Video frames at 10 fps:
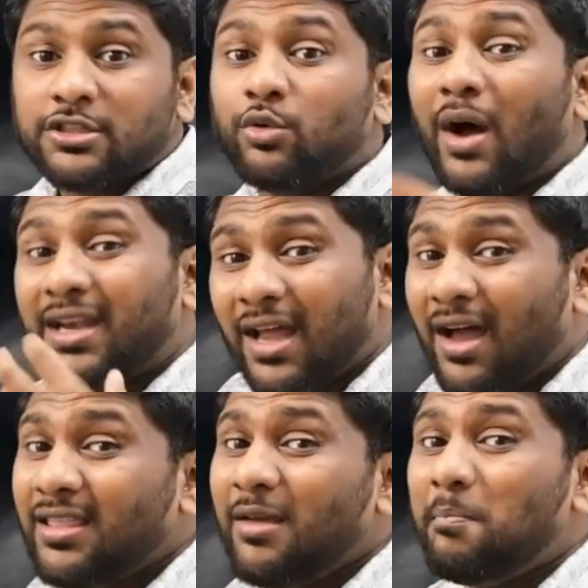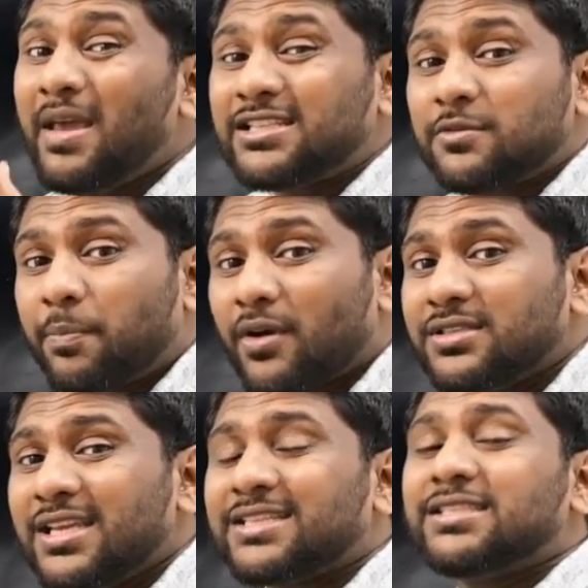So what are the best
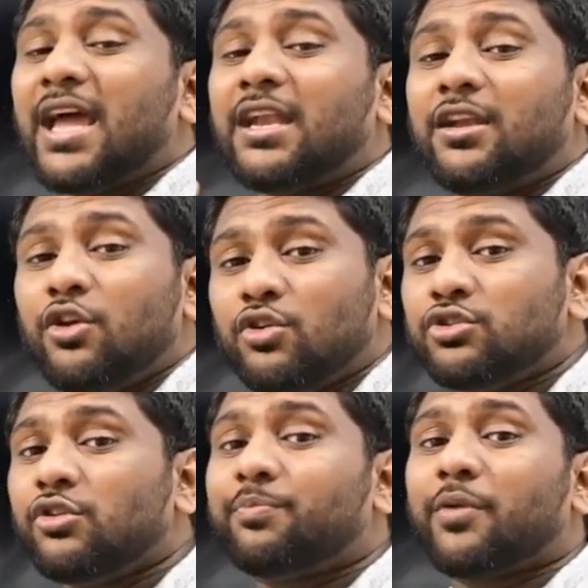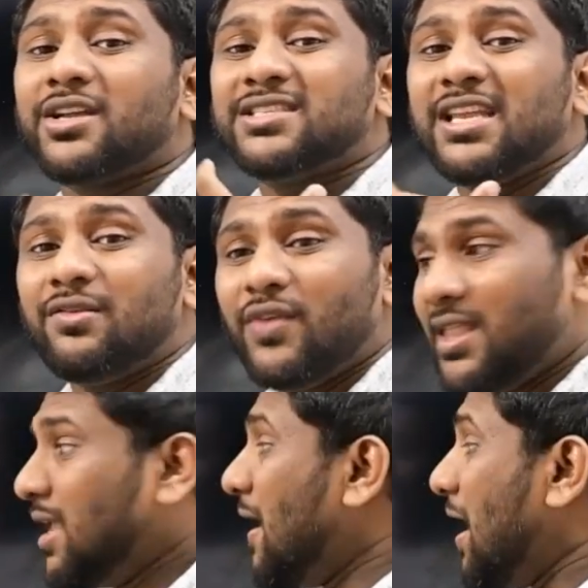projects that you should proceed
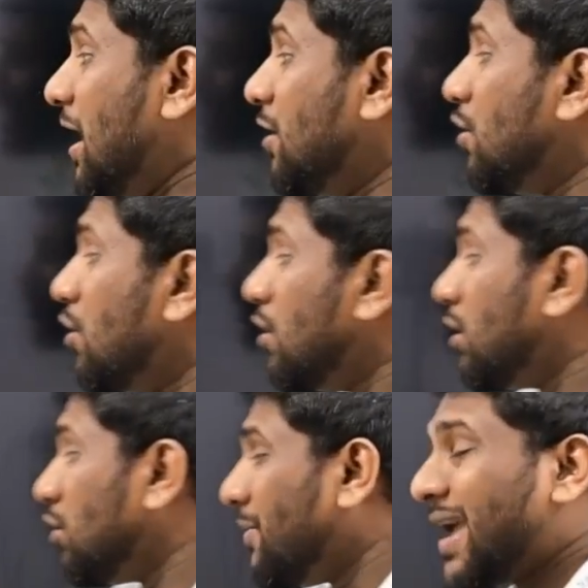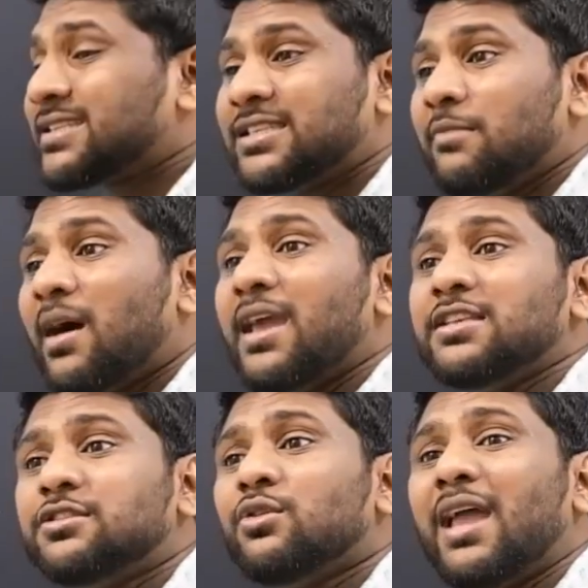with in order to
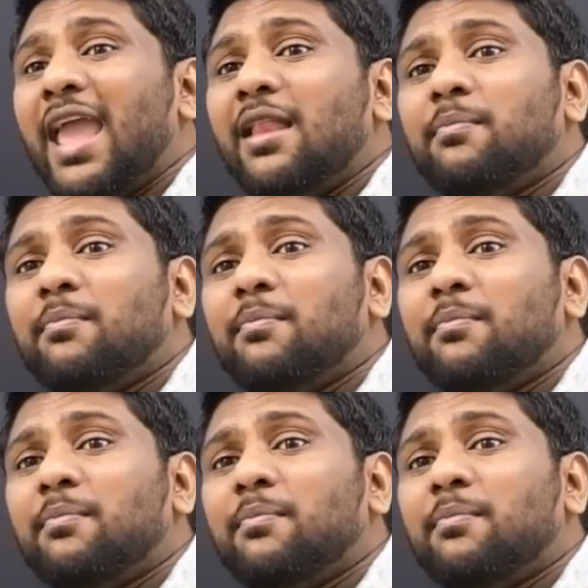maximize your